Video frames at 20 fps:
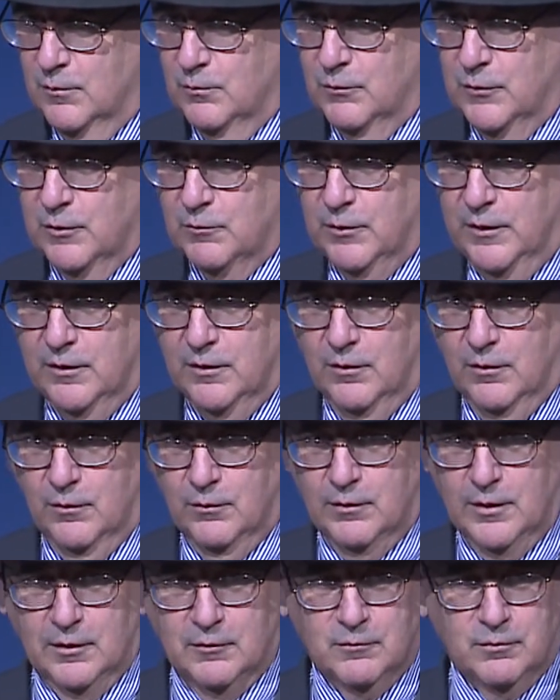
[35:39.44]
But we know
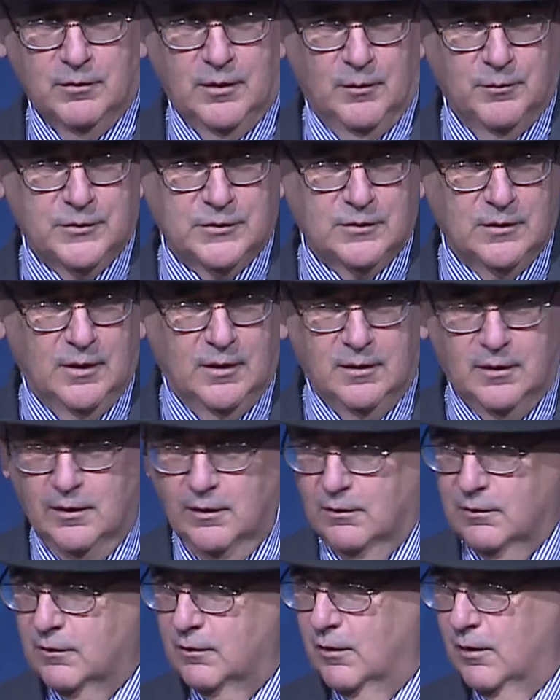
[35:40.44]
that Trump said he
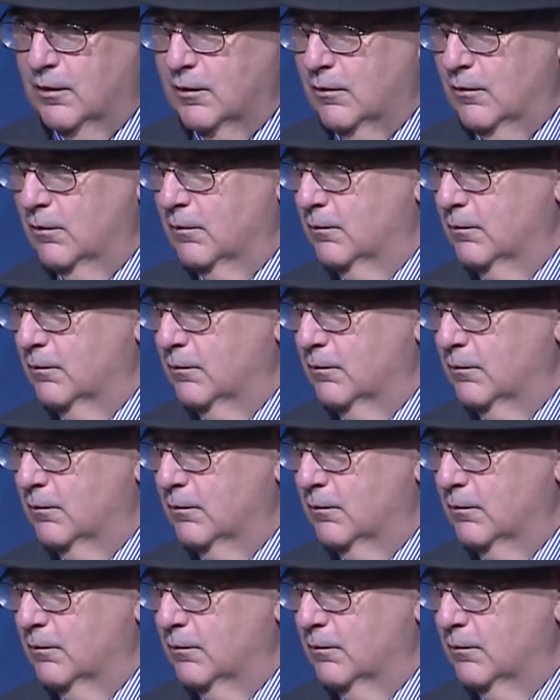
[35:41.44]
thought